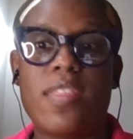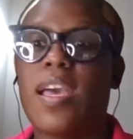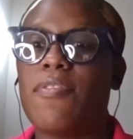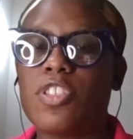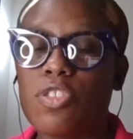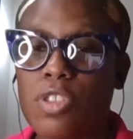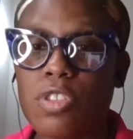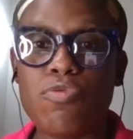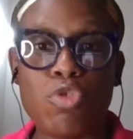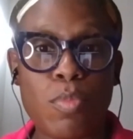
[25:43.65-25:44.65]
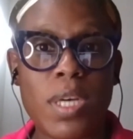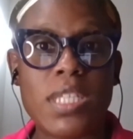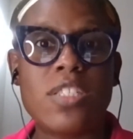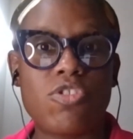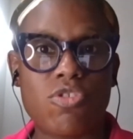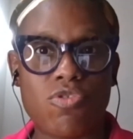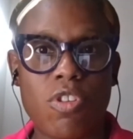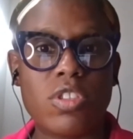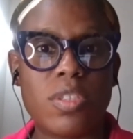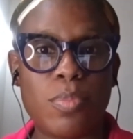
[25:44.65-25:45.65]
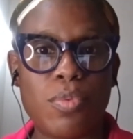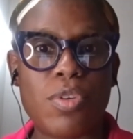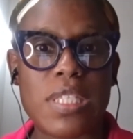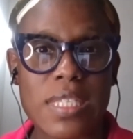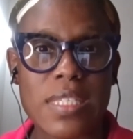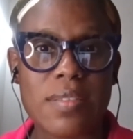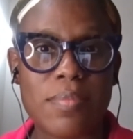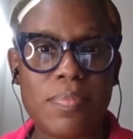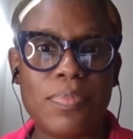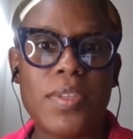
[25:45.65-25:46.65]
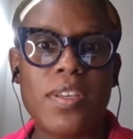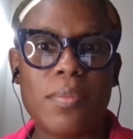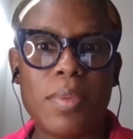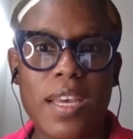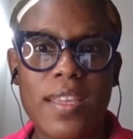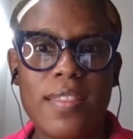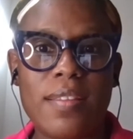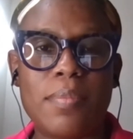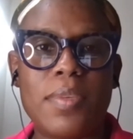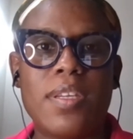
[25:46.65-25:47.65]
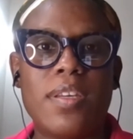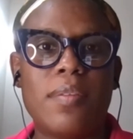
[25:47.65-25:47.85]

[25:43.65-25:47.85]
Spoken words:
They have a good, robust, strong support system behind them,